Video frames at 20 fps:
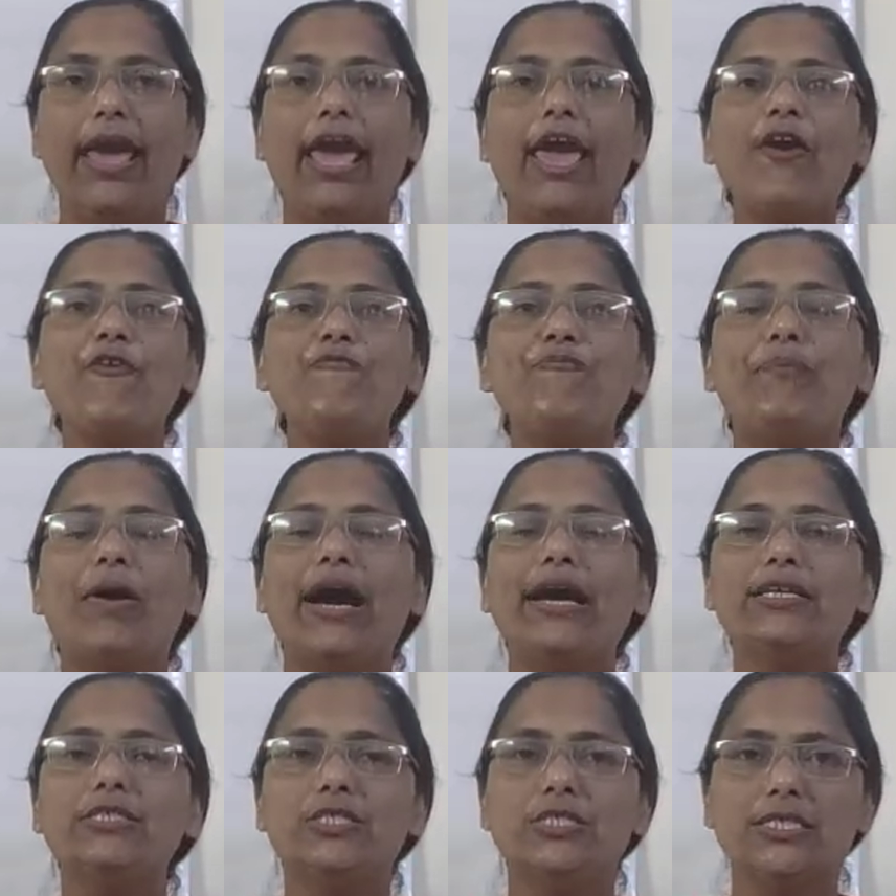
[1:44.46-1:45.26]
If
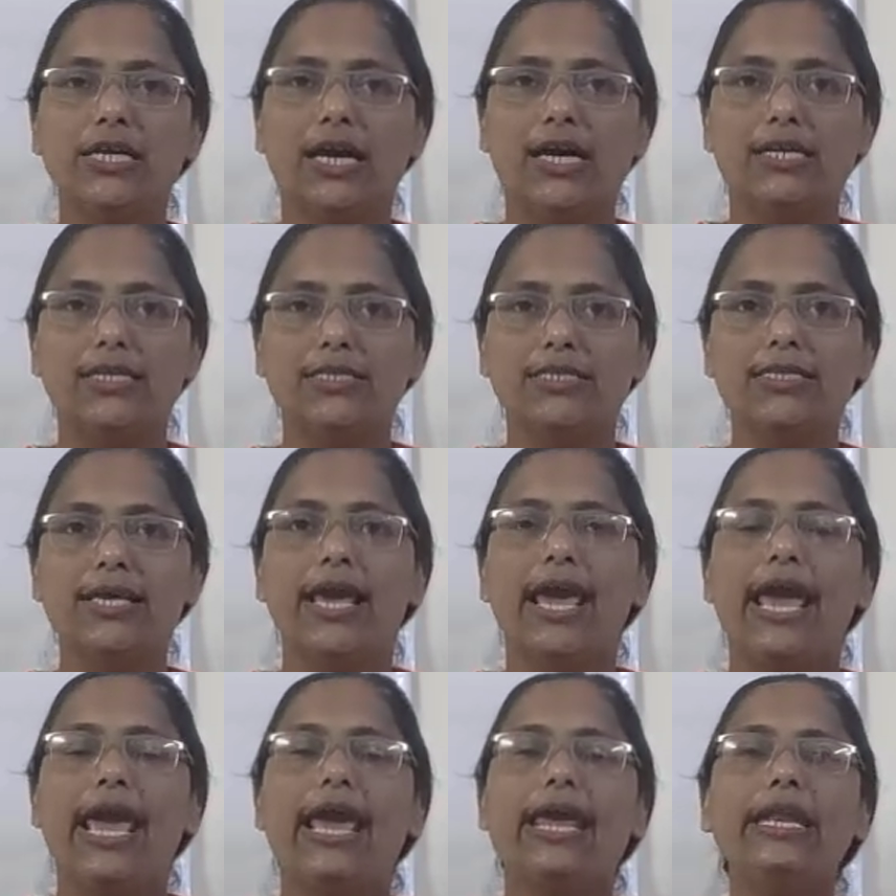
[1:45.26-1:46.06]
by chance
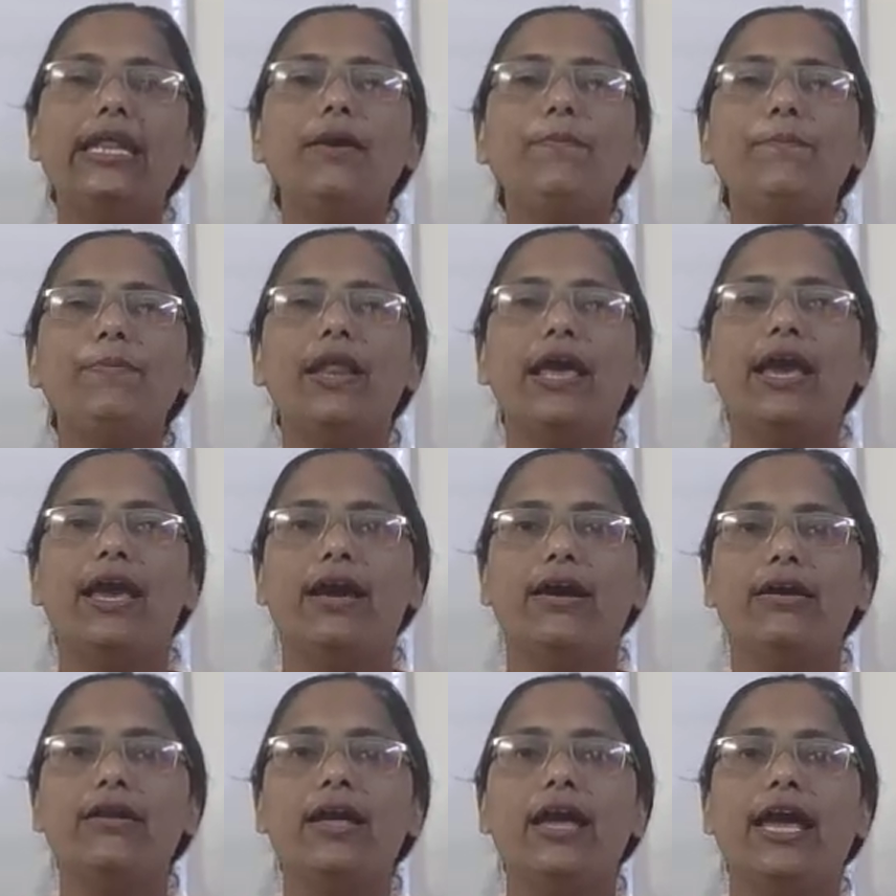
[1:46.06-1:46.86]
any
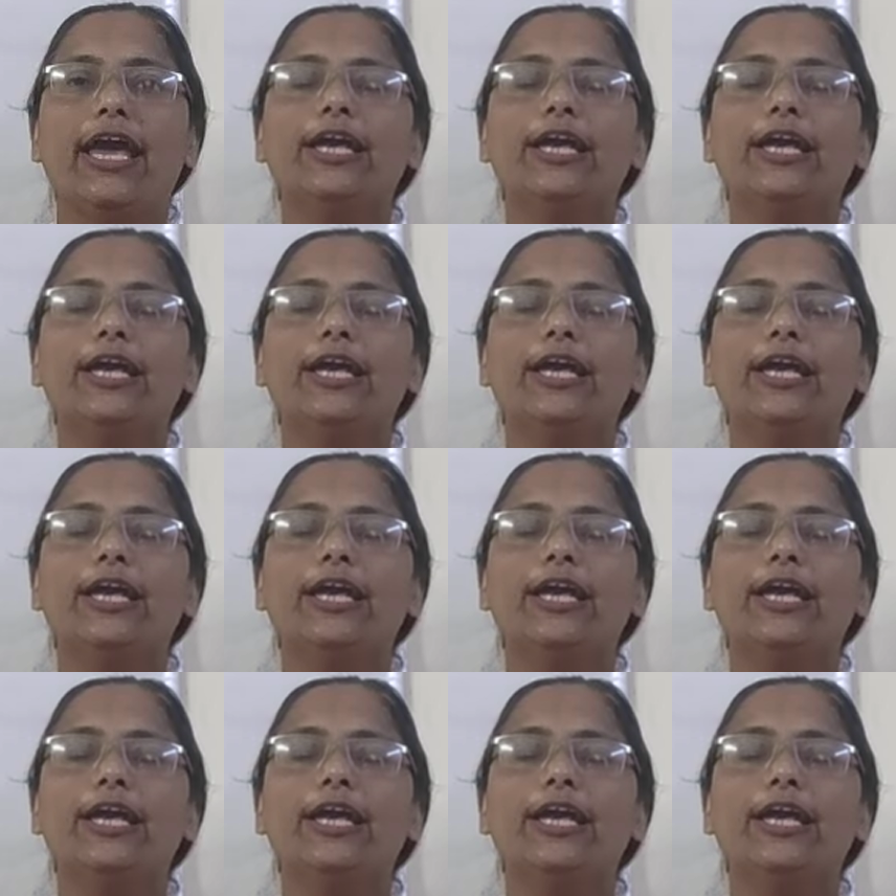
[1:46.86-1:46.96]
player